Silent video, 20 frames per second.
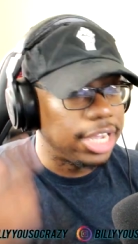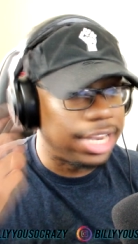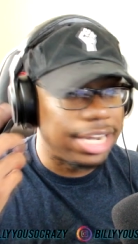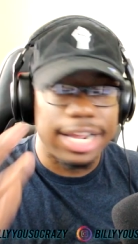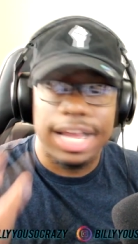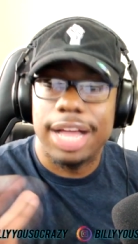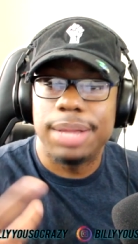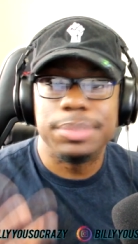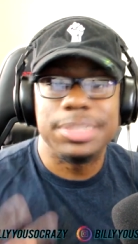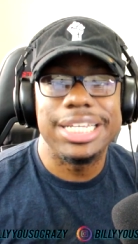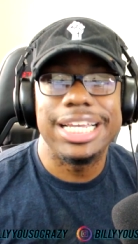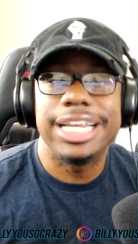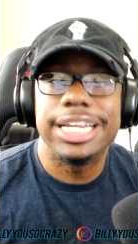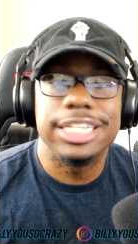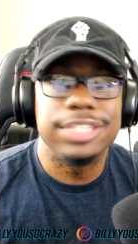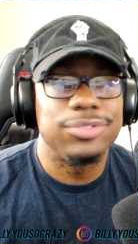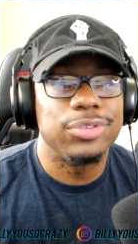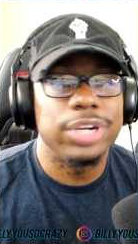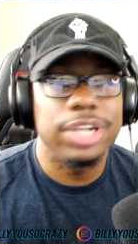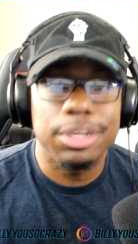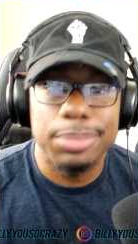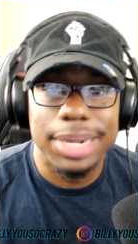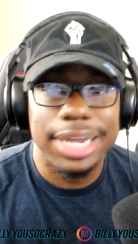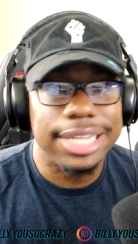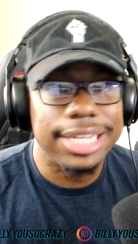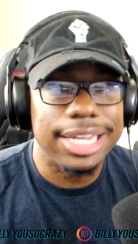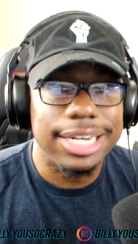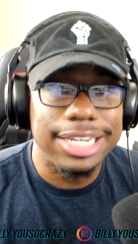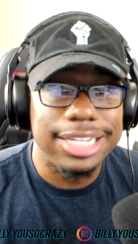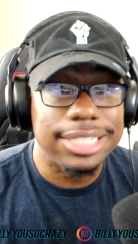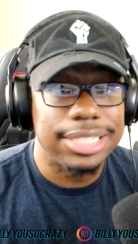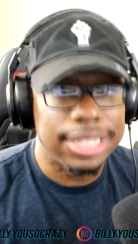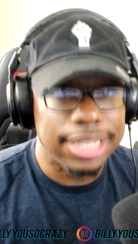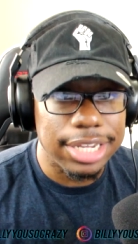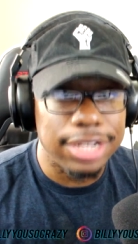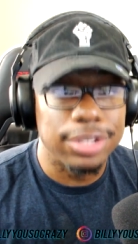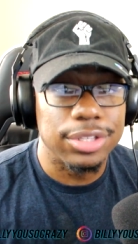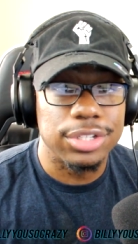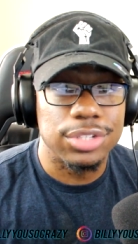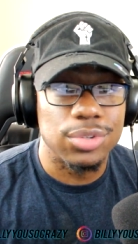And I'm saying this for anybody that needs to
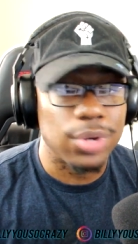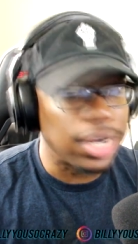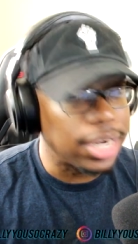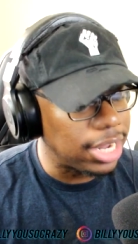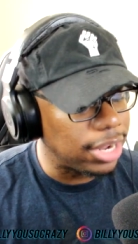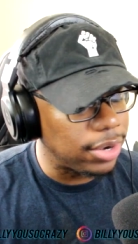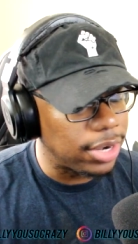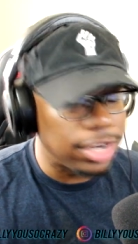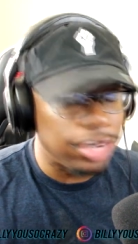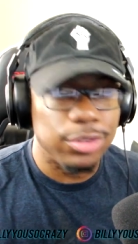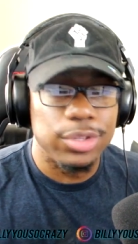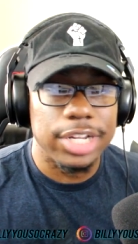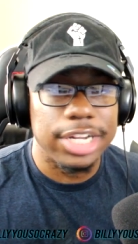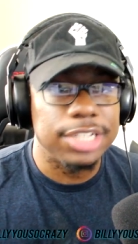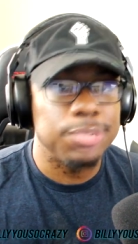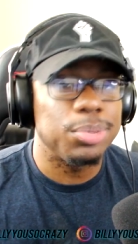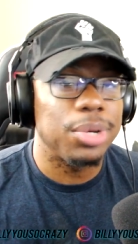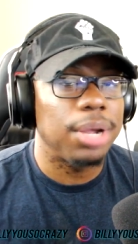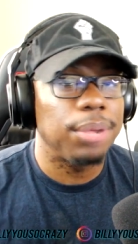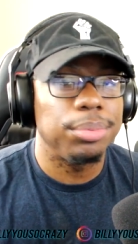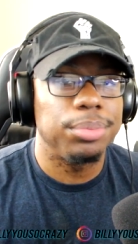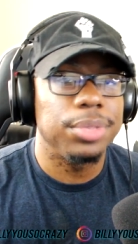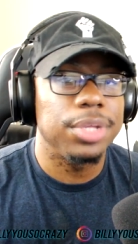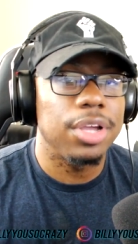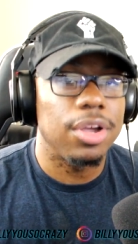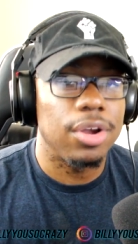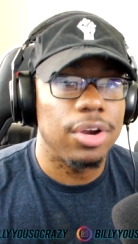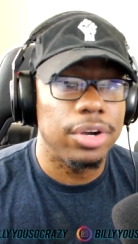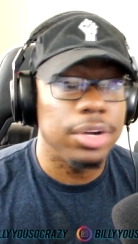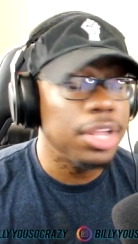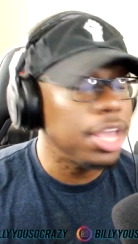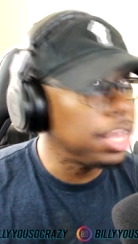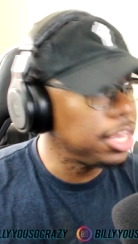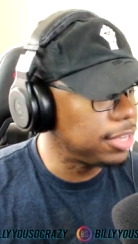hear this right now. And I know that it's probably hard.